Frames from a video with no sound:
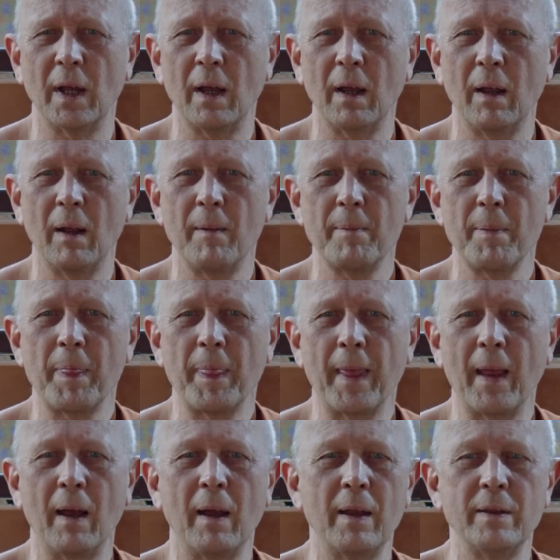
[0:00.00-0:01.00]
yeah?
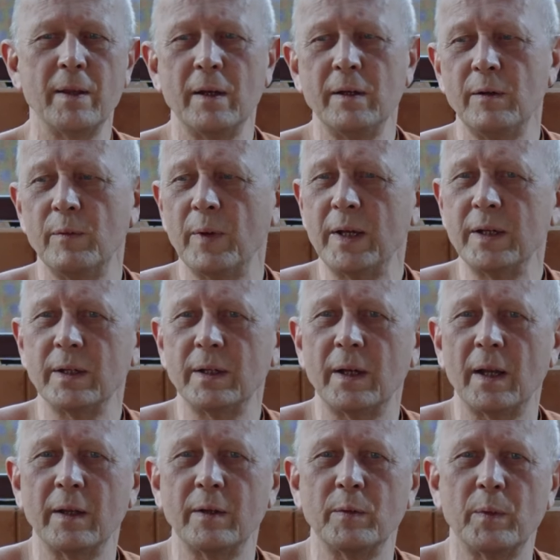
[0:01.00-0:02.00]
And then he went
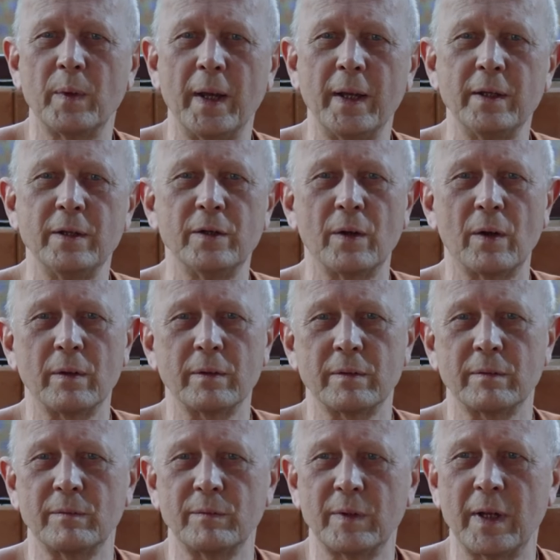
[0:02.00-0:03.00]
another way, you know,
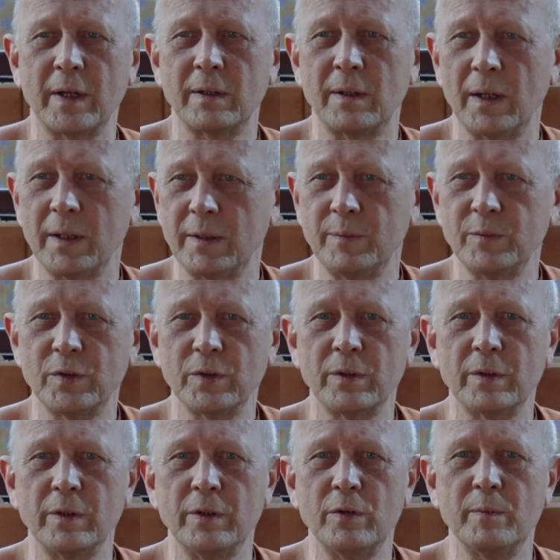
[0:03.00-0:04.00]
that led him to
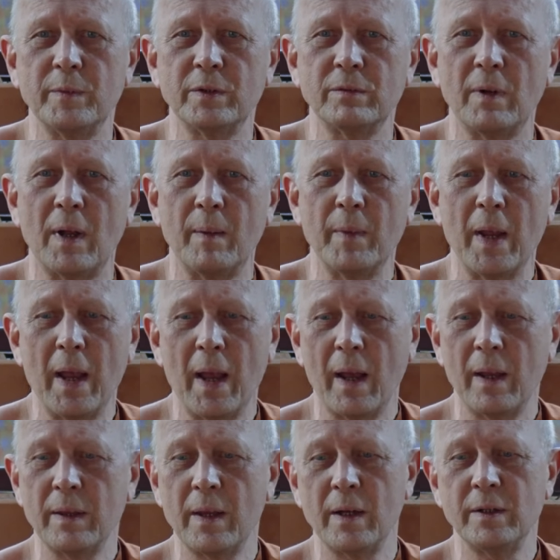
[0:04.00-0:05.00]
the human realm.
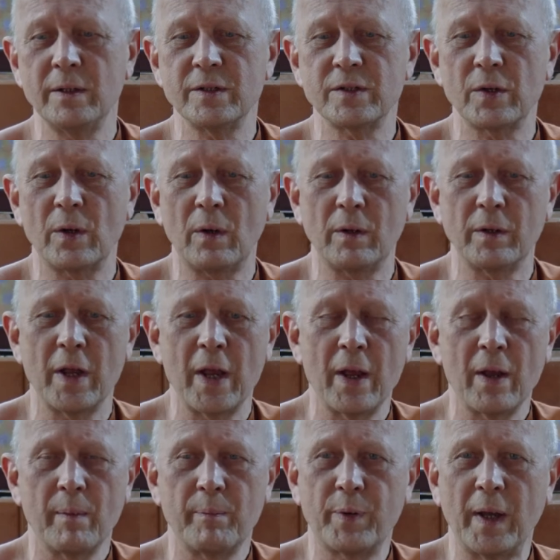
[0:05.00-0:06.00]
And then he saw a
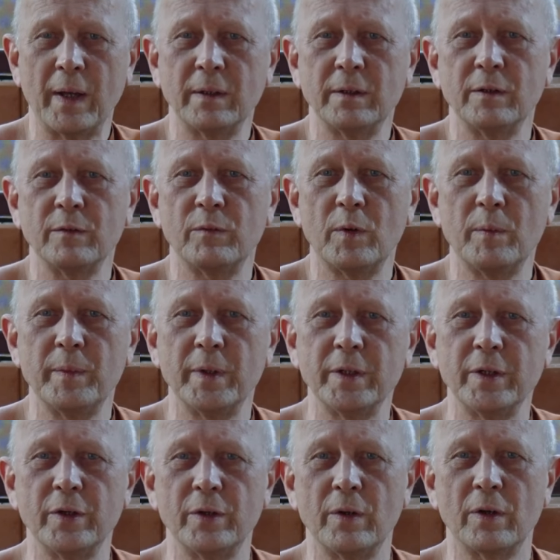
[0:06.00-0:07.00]
pregnant
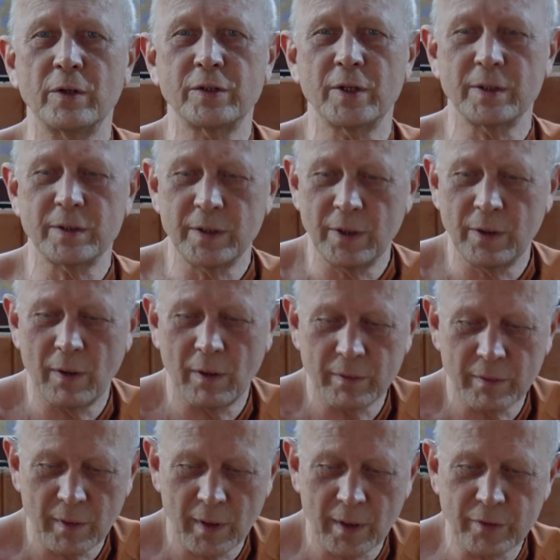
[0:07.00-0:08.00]
woman, you know, just, you know,
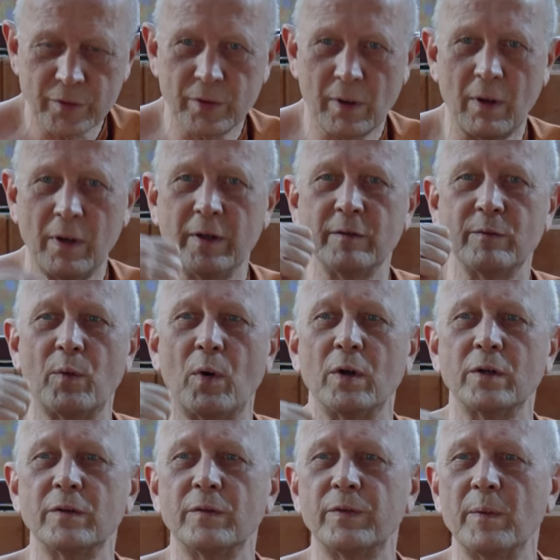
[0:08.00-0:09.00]
drawing
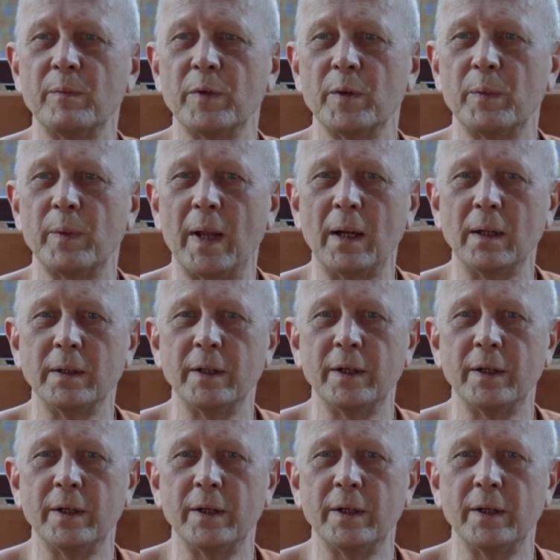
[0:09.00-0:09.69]
water from the well,